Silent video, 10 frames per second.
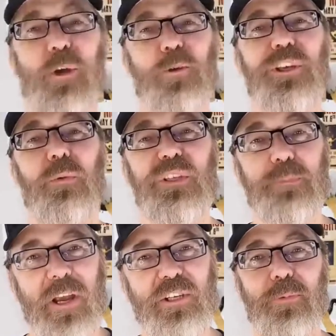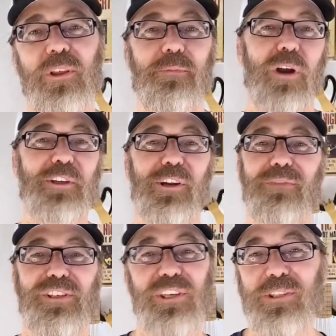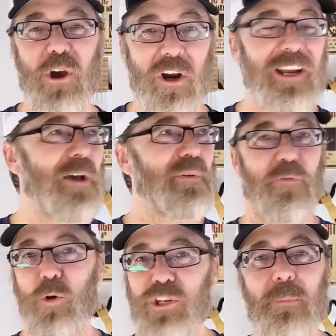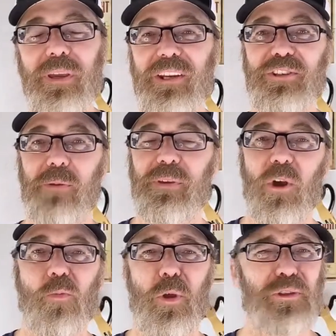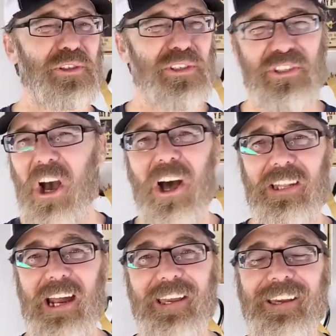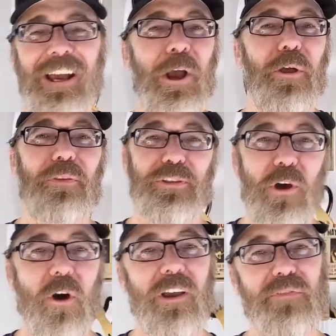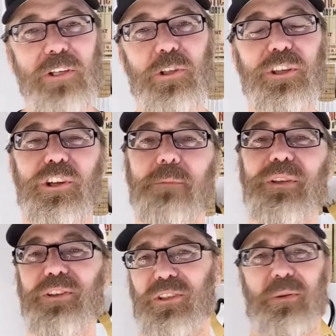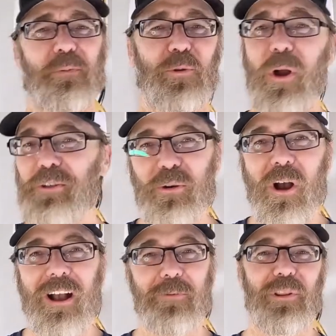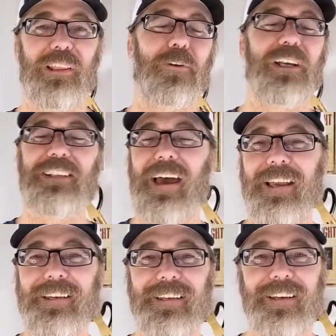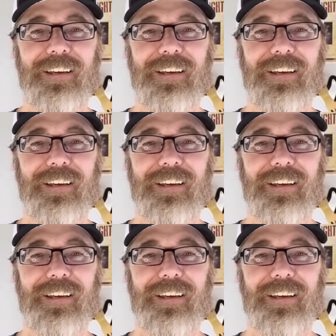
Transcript: Introducing a respectable impression of a sitar before jumping into something almost ska-like, the song eventually jumps into some grunge rock with lyrics like,